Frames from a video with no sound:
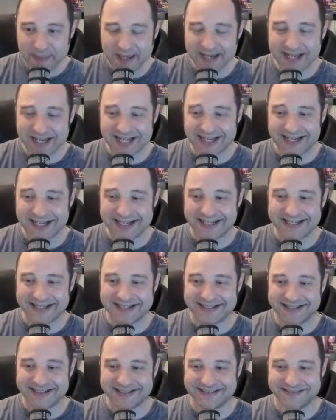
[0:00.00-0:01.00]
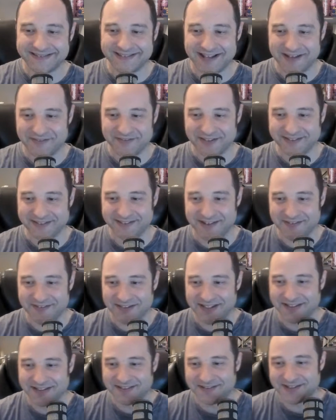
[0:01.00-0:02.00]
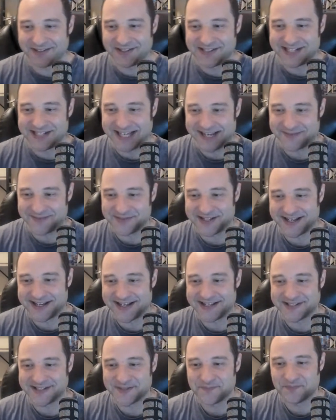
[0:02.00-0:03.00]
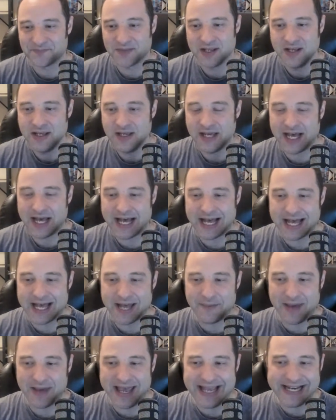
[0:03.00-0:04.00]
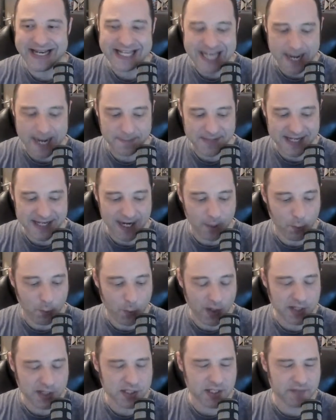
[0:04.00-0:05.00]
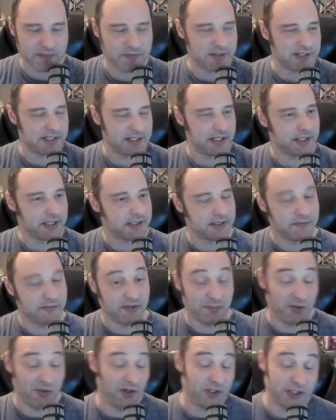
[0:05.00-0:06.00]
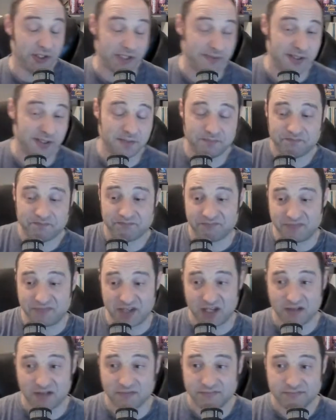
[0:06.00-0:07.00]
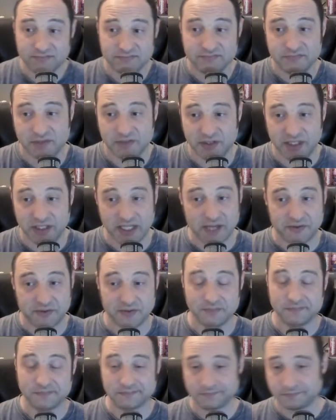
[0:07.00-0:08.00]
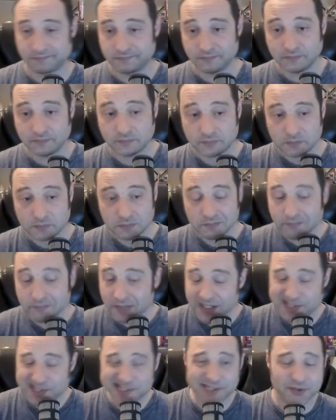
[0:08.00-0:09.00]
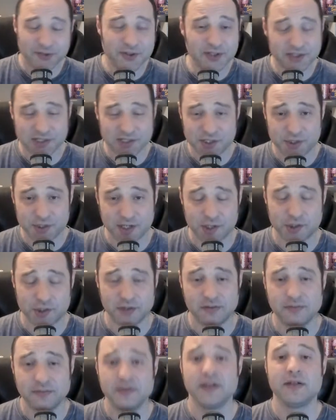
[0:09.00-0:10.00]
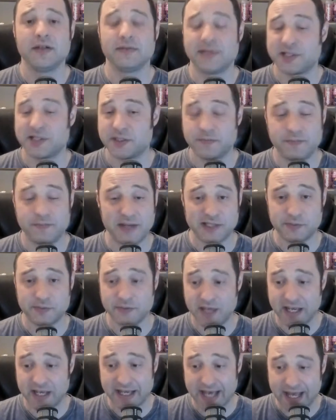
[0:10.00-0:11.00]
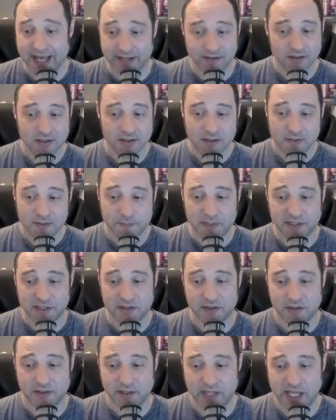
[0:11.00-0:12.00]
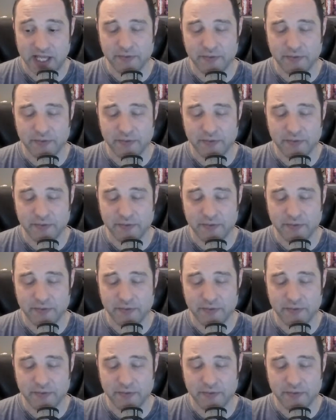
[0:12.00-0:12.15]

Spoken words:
love it. Good times, guys. Any update on Wonder of the Seas from Royal Caribbean? No, really nothing. It's still under construction. It's the best they got, but Royal